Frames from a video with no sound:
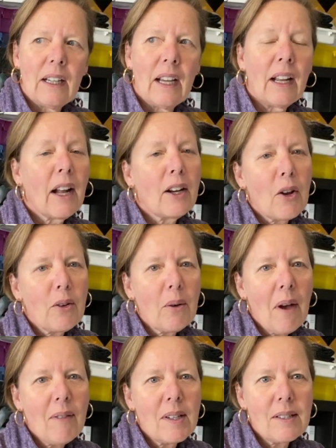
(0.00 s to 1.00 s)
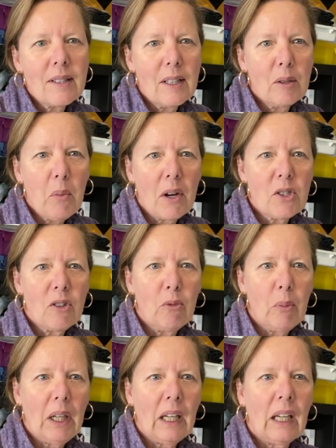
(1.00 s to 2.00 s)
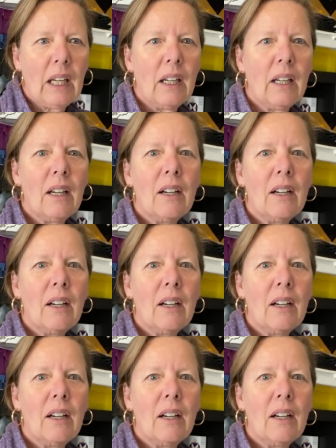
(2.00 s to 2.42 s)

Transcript: And I know you haven't seen much of me